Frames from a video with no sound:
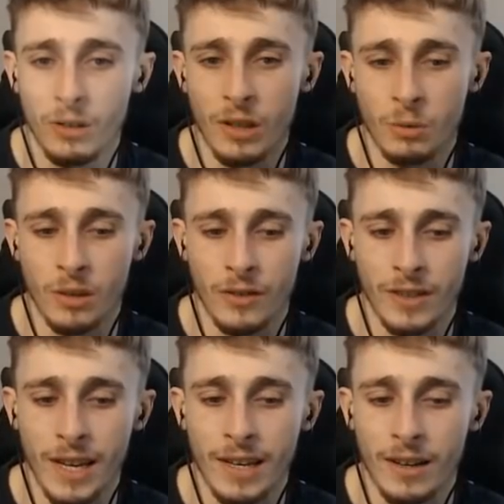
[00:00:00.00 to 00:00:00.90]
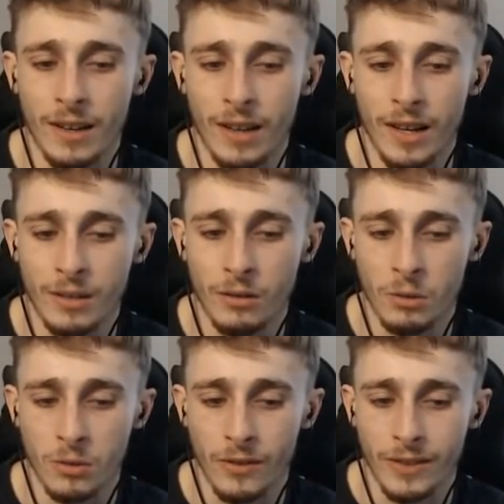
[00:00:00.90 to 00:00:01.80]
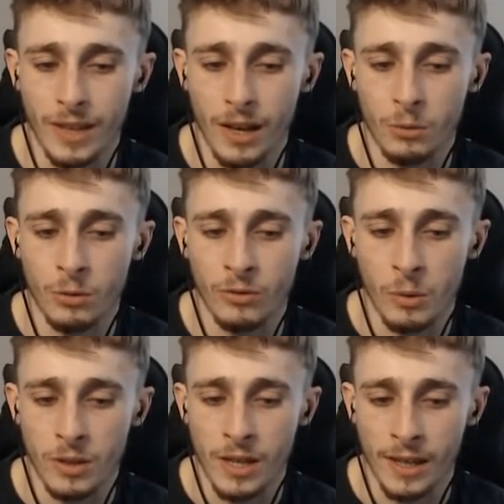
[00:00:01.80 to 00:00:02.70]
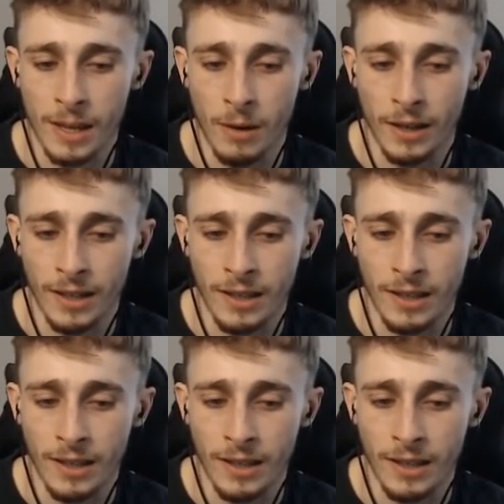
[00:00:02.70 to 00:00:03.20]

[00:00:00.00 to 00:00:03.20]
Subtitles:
this one the other day, didn't I? I saw this one the other day. I don't want to rewatch it again, but I did